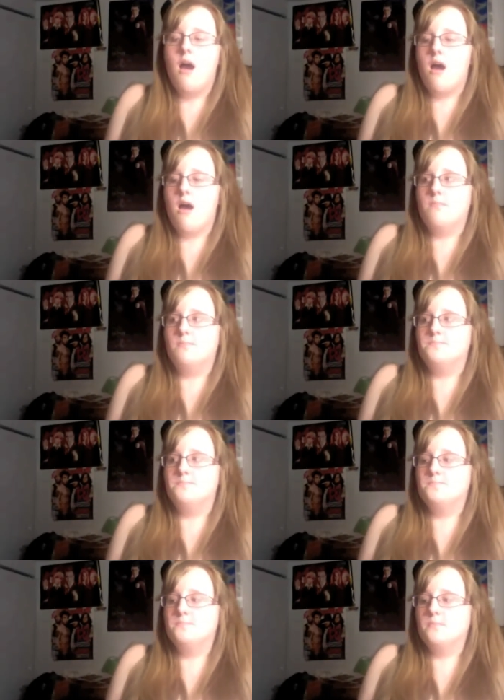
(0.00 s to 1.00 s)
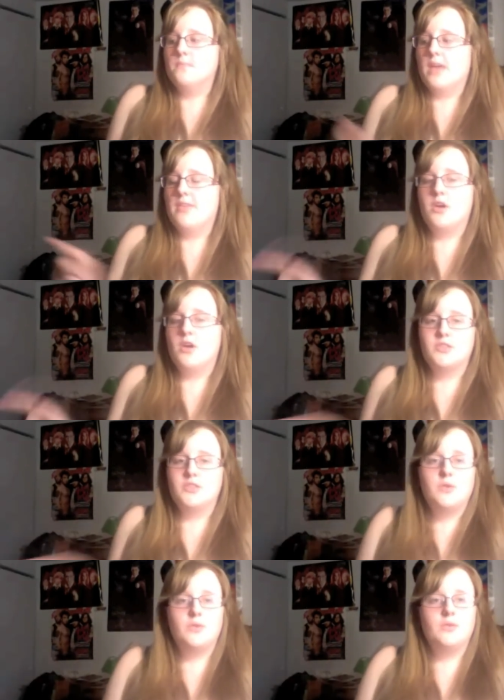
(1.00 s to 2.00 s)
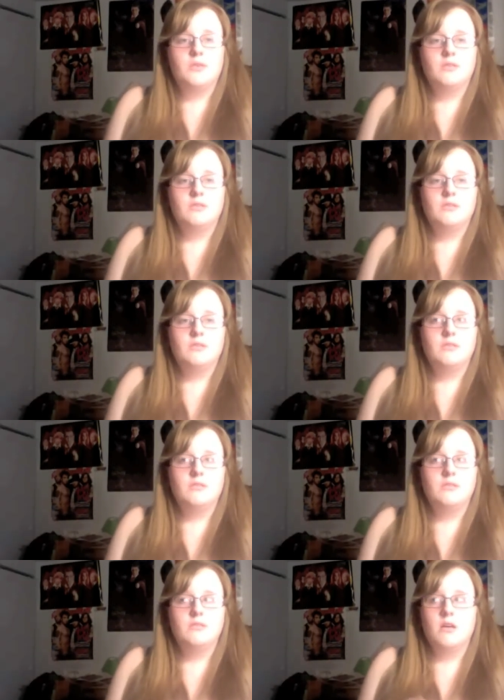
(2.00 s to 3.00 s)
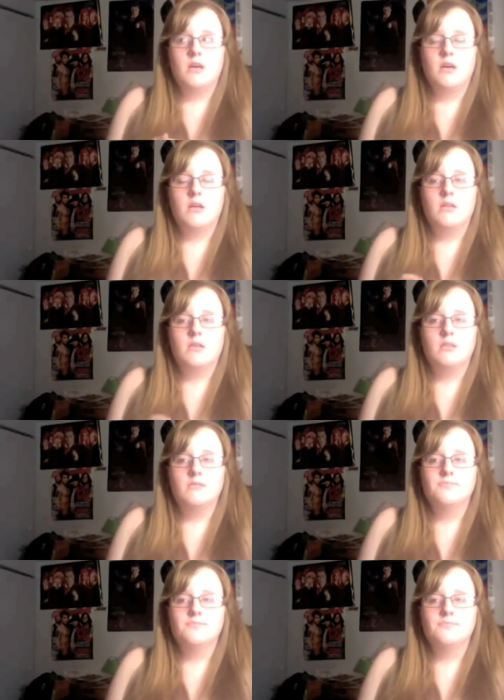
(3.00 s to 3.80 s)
And then also, no